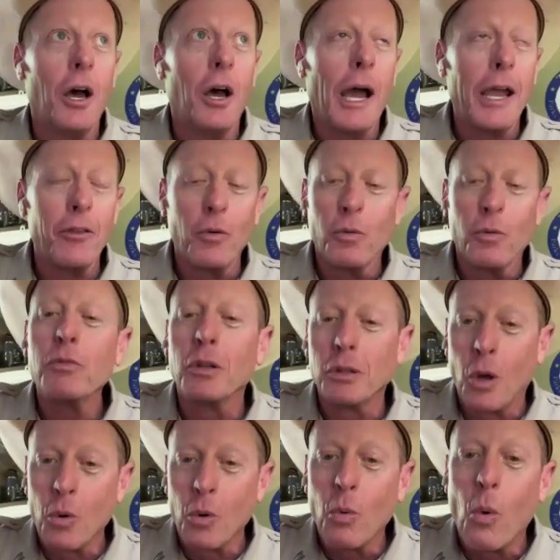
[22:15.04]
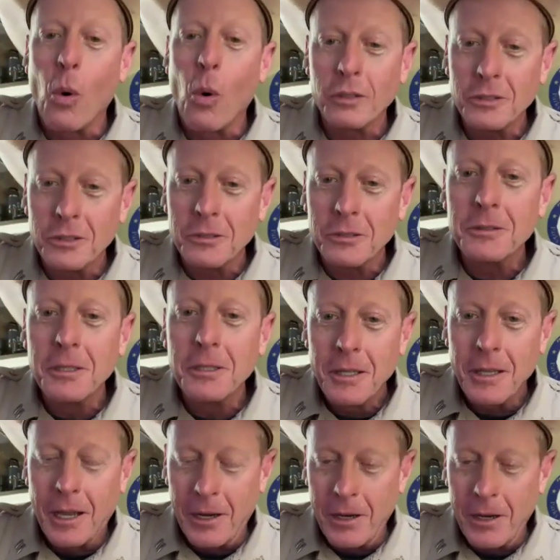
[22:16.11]
uh, hey, the, the local wardens
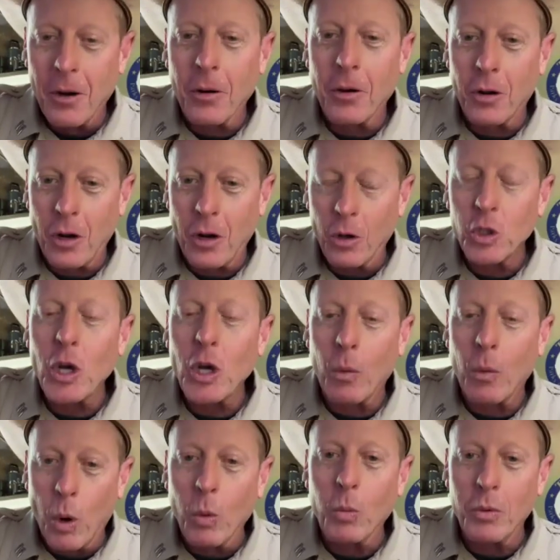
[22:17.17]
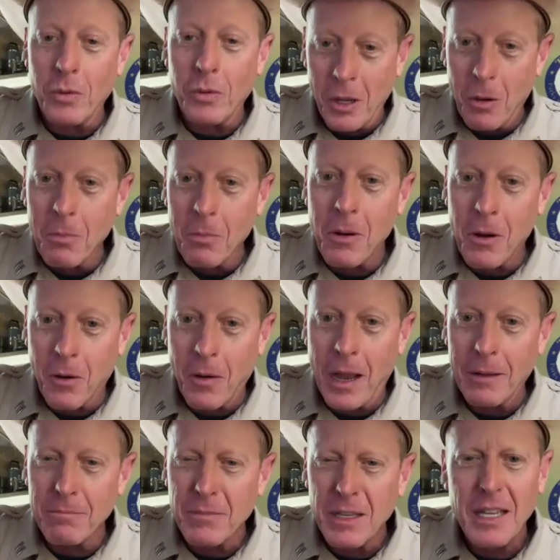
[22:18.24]
hey, are going to try to work with them. All
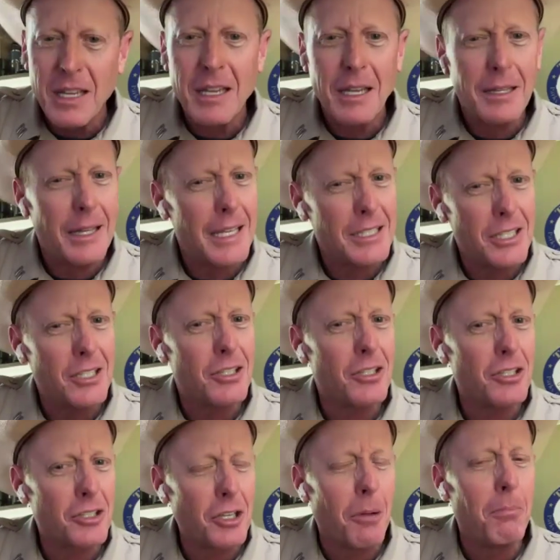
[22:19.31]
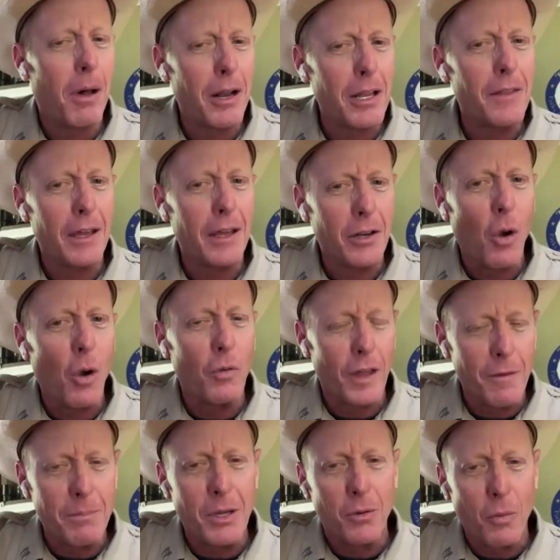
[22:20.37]
right. Unless it's somebody they know
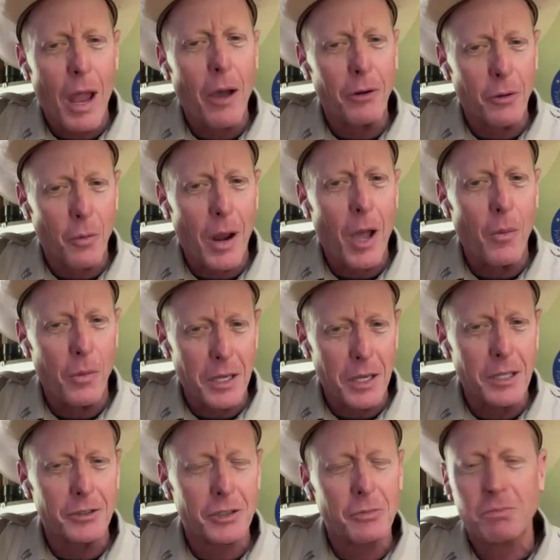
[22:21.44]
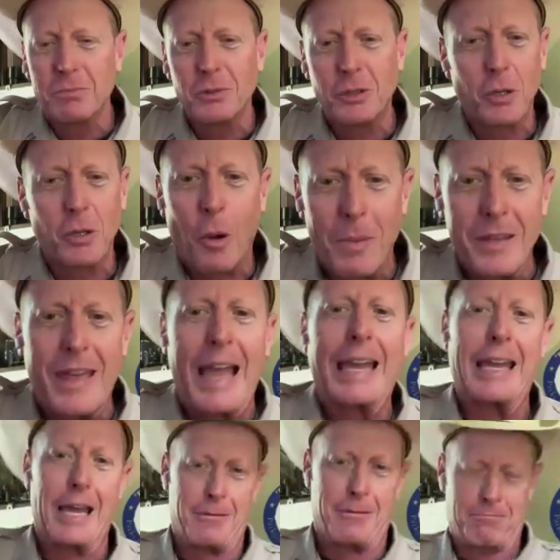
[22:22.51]
they've been round and round again. So, so don't be that
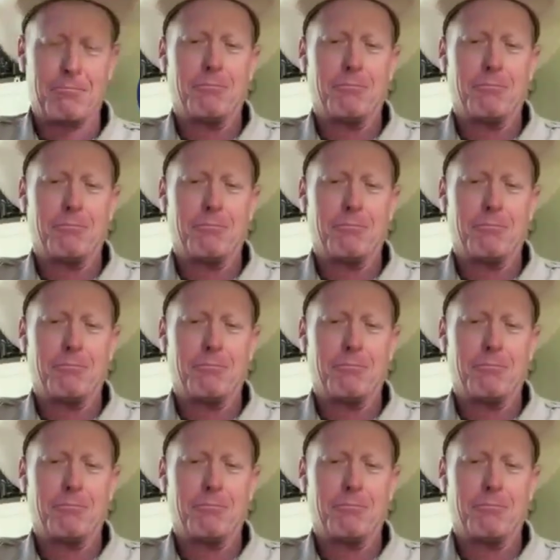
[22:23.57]
guy.